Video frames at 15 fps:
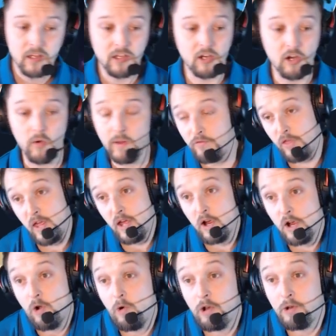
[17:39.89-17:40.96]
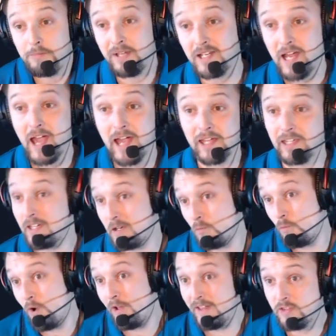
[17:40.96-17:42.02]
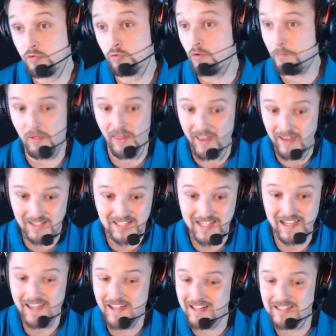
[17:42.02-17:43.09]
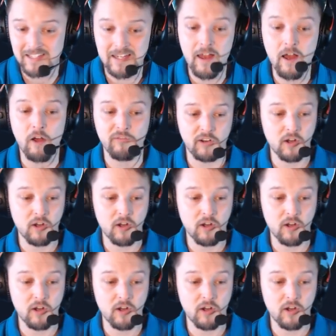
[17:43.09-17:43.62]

if they are going to be attacking in, well, it's replacing itself.